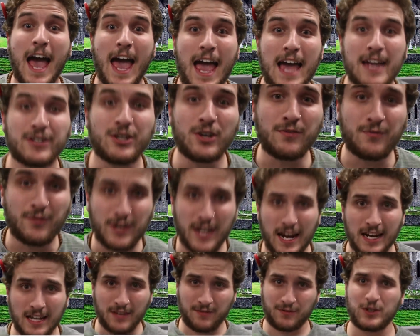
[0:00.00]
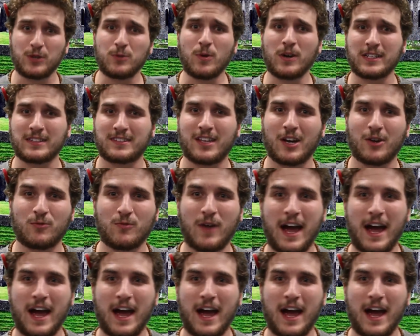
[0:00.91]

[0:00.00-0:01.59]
And don't forget, if you want to tell